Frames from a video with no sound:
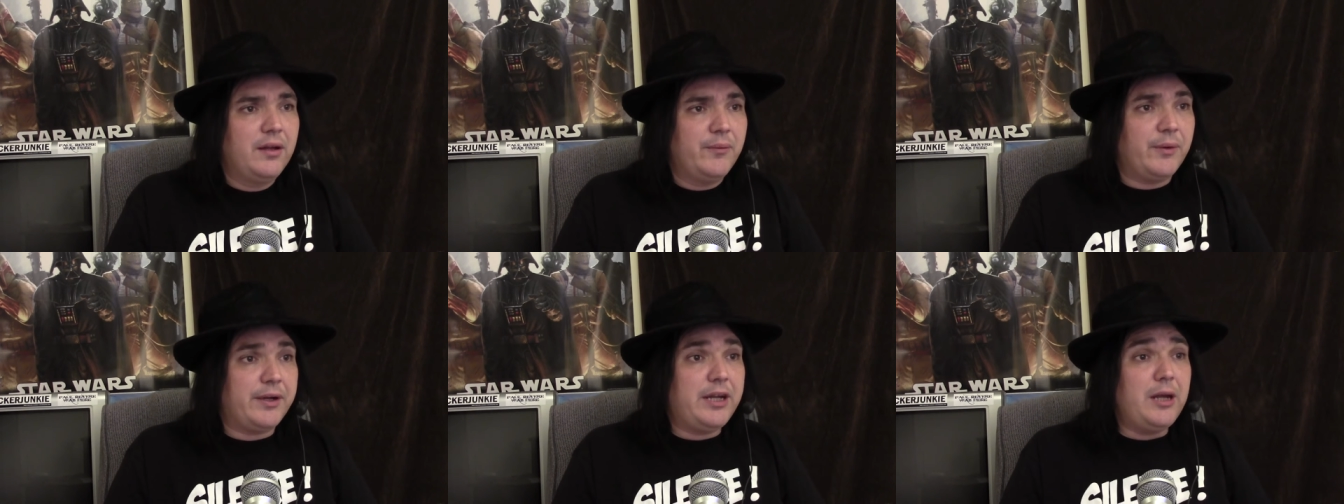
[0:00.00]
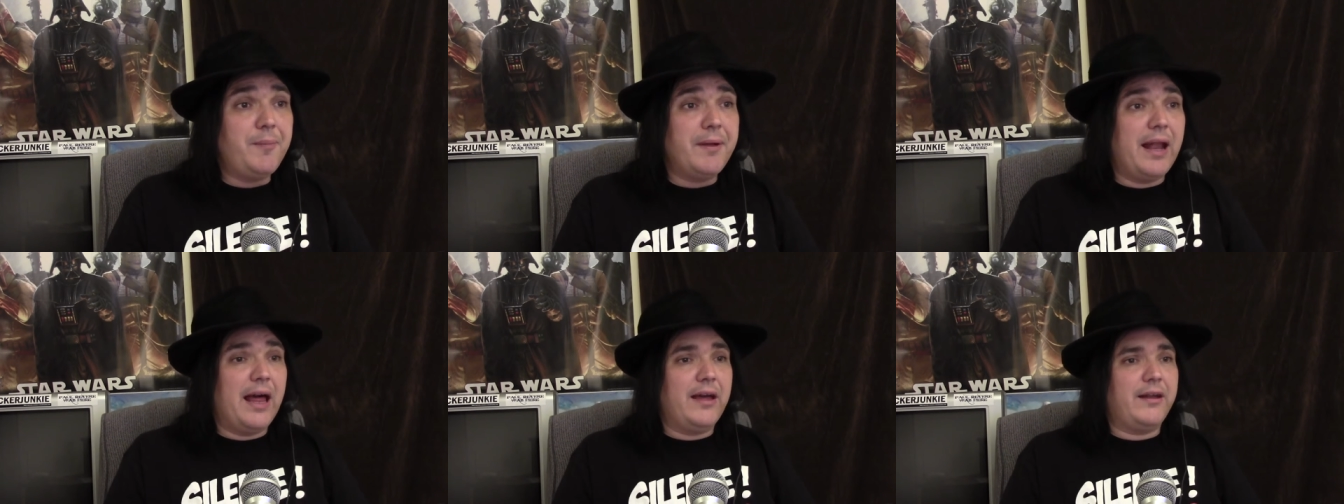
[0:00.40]
Well, keep
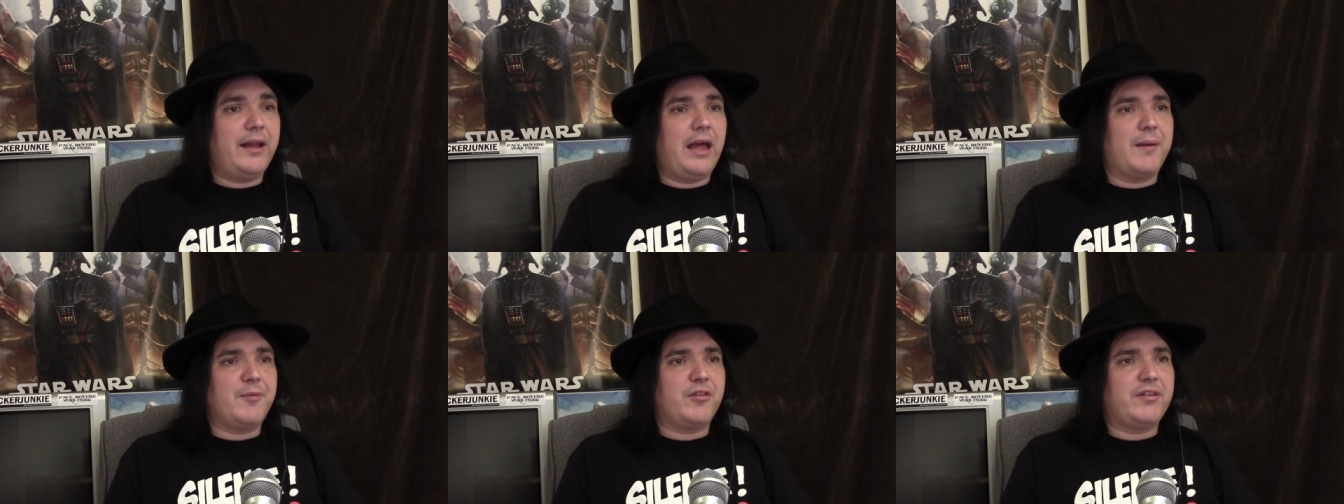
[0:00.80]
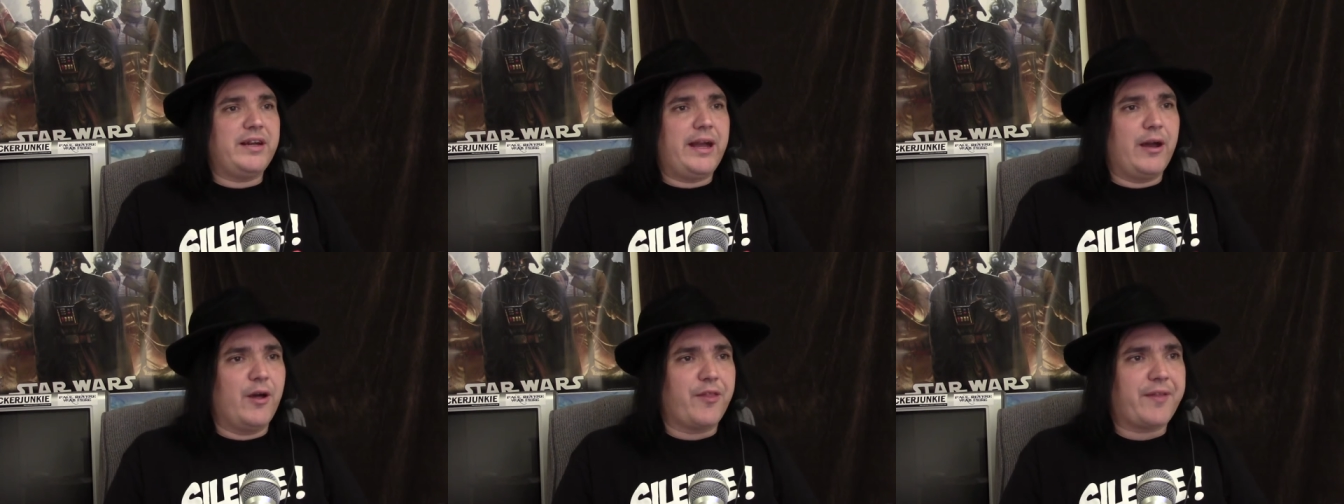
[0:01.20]
an eye on Emory
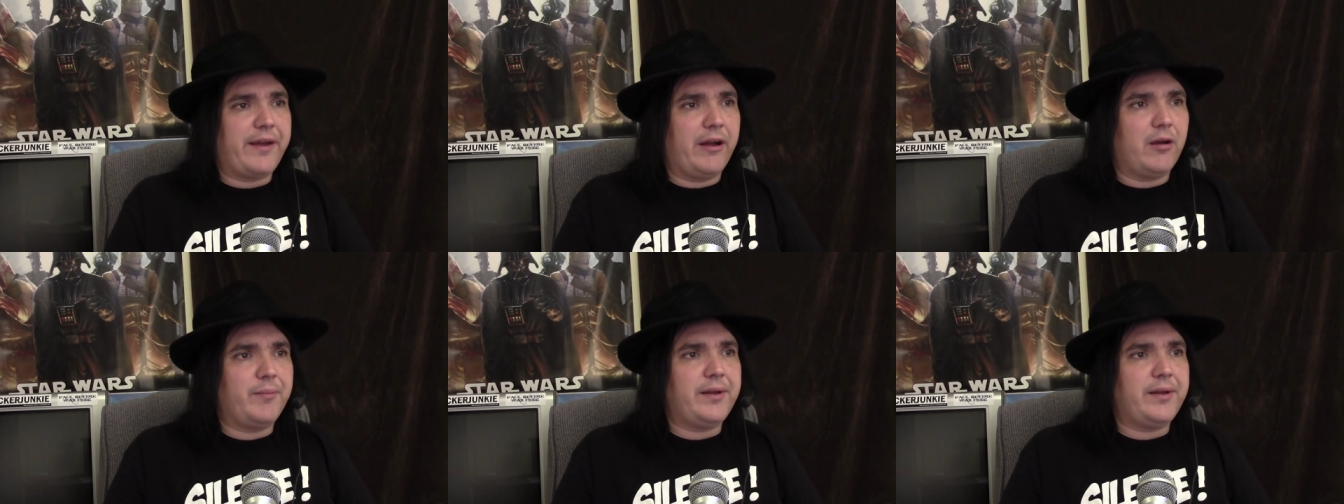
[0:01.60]
Healthcare,